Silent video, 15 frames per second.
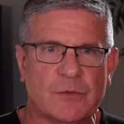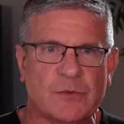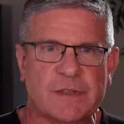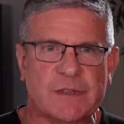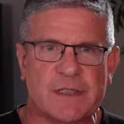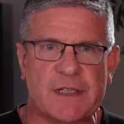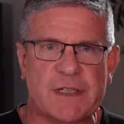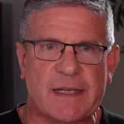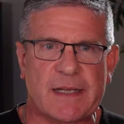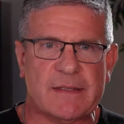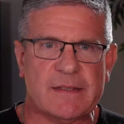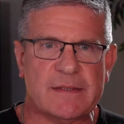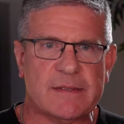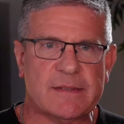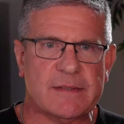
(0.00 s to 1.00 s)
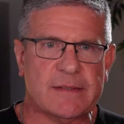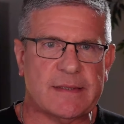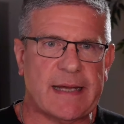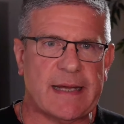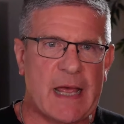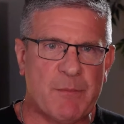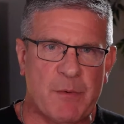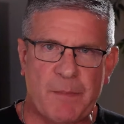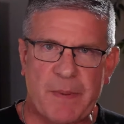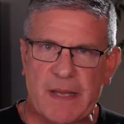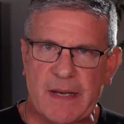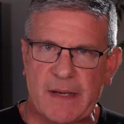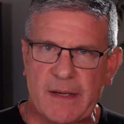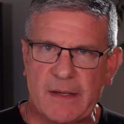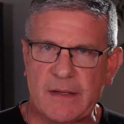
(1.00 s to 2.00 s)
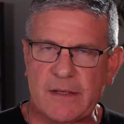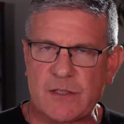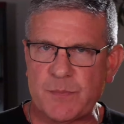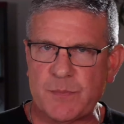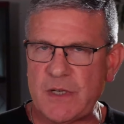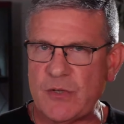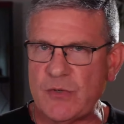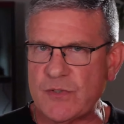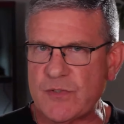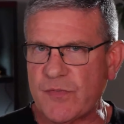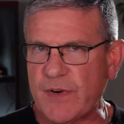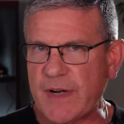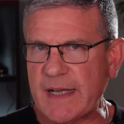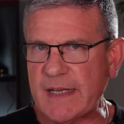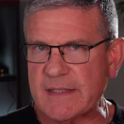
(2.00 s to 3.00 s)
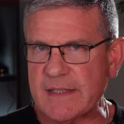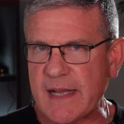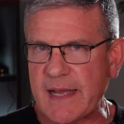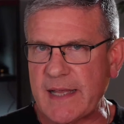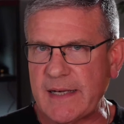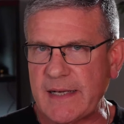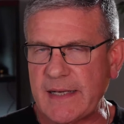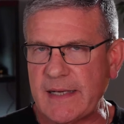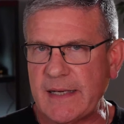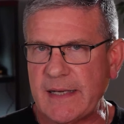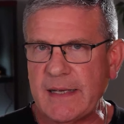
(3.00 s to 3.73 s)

such as gabapentin has been used for anxiety.